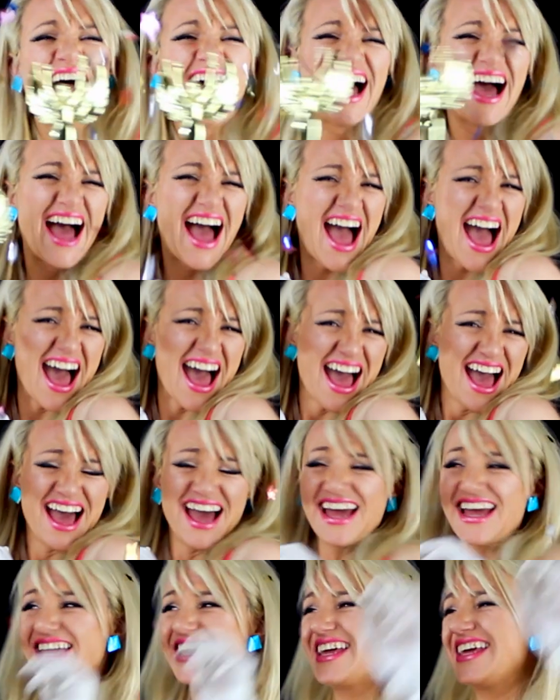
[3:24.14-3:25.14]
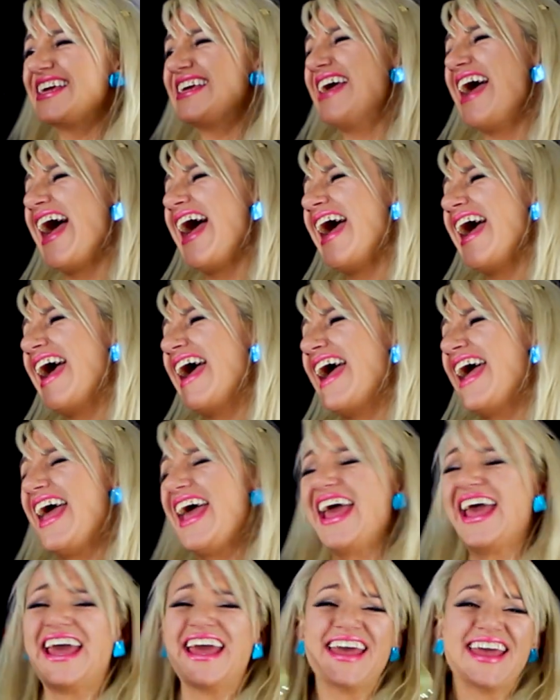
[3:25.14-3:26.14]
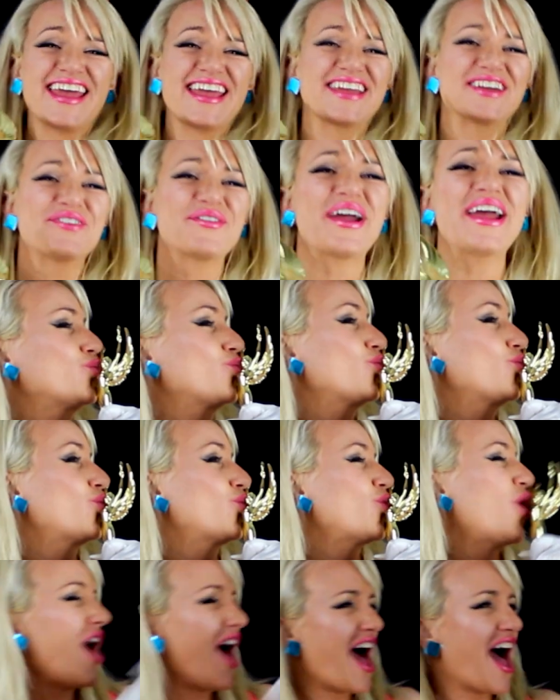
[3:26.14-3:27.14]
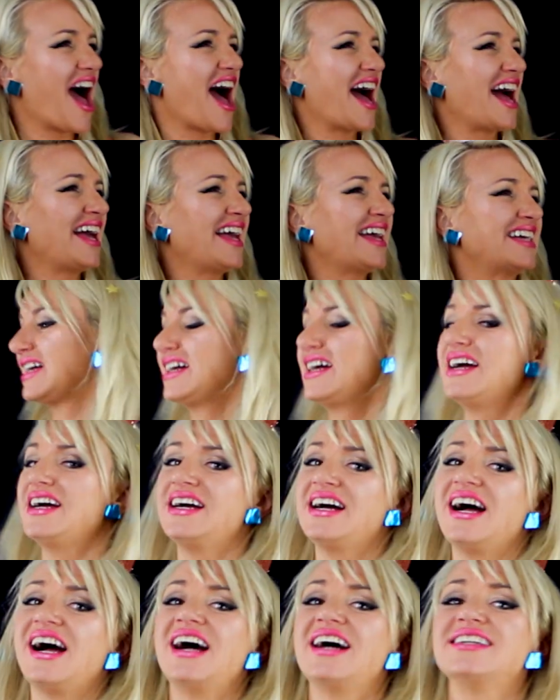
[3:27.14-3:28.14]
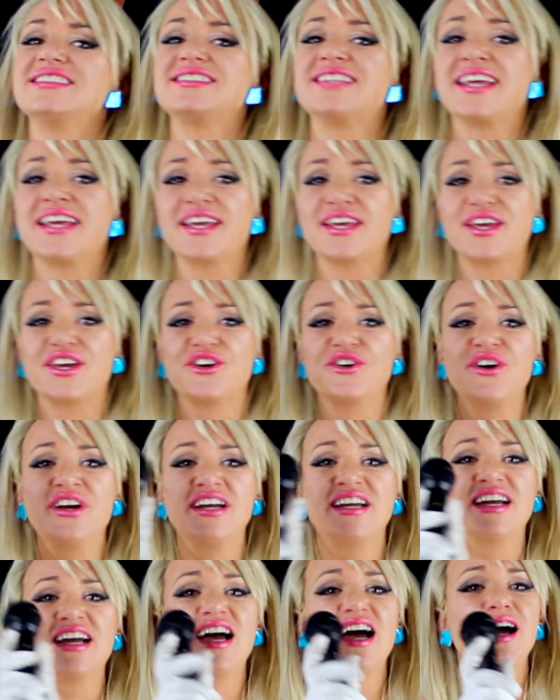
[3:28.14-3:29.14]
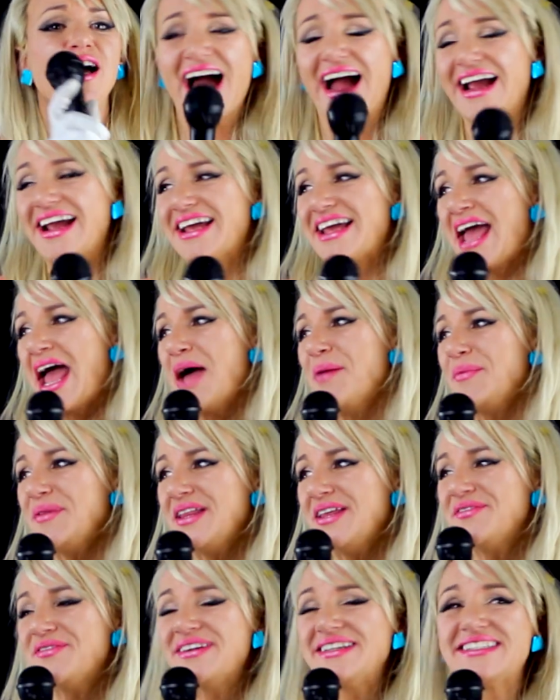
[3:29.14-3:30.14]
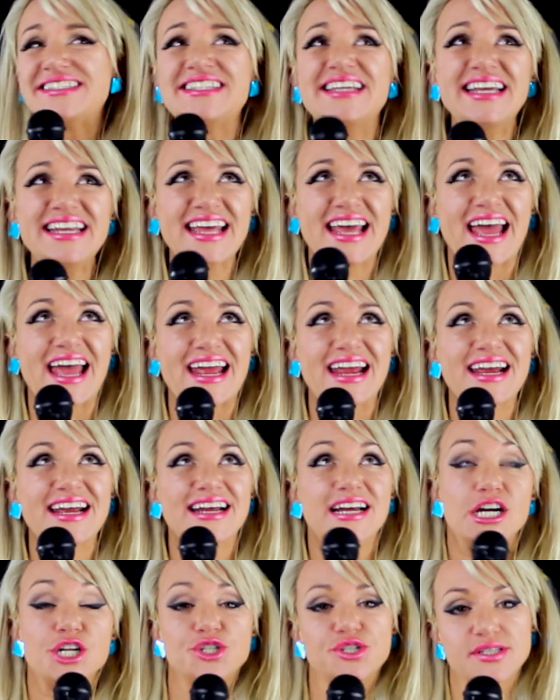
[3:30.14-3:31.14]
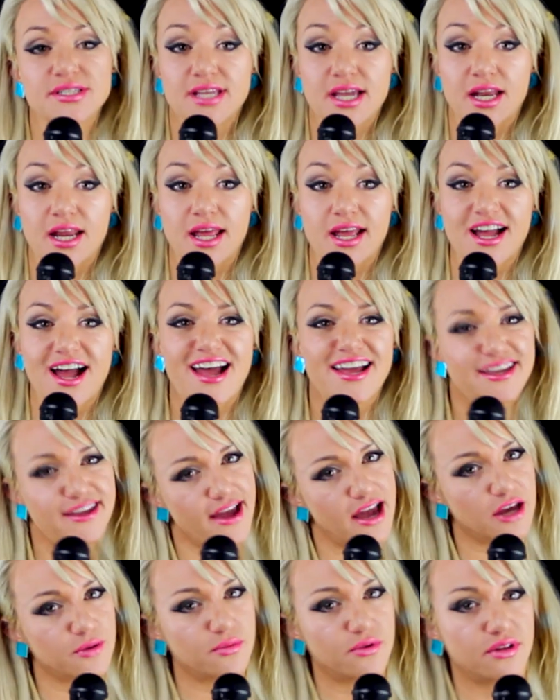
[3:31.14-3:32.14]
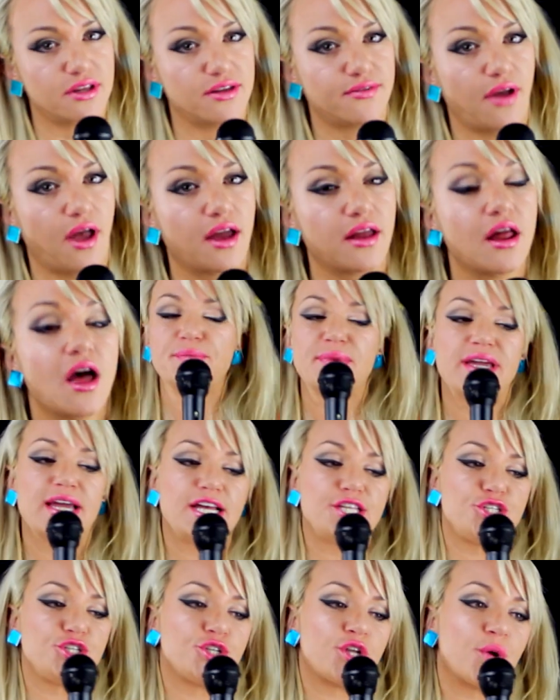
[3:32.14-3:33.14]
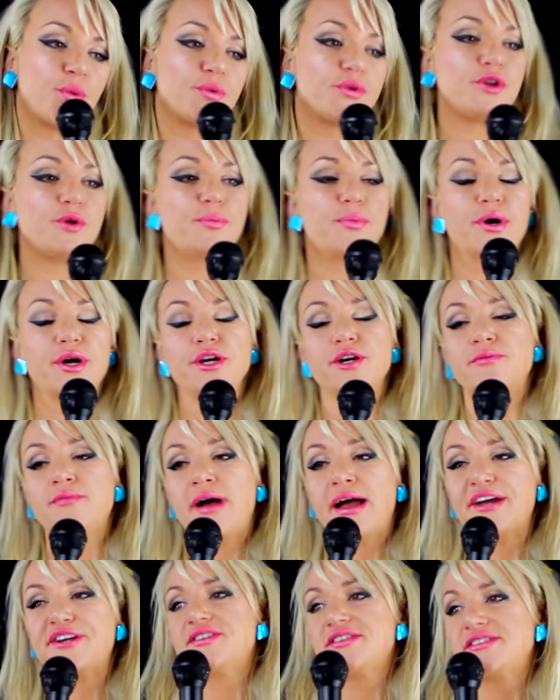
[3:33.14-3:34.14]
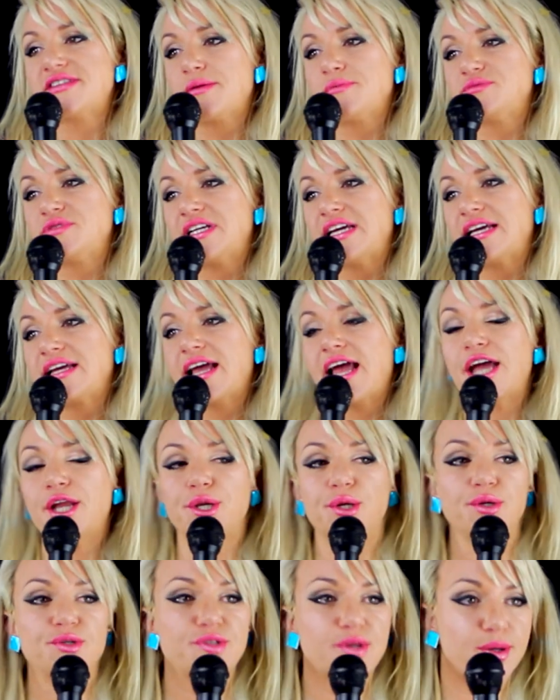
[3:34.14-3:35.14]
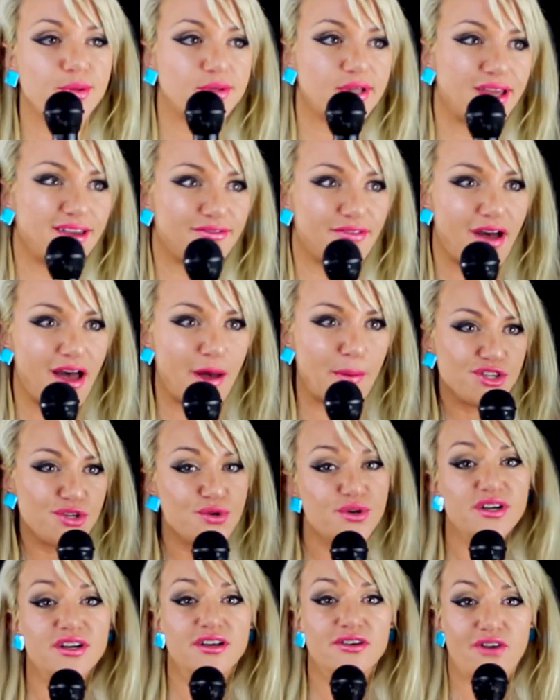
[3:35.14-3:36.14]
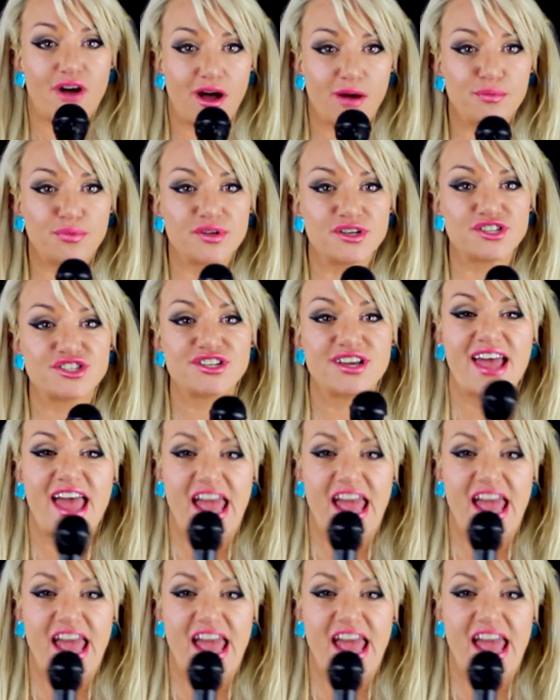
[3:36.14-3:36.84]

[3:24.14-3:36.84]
Congratulations, you guys. We have passed level 2. Thank you. I can't believe we did it. Just kidding, I can believe it. Because you know, when you put your mind to something and you don't give up, you can accomplish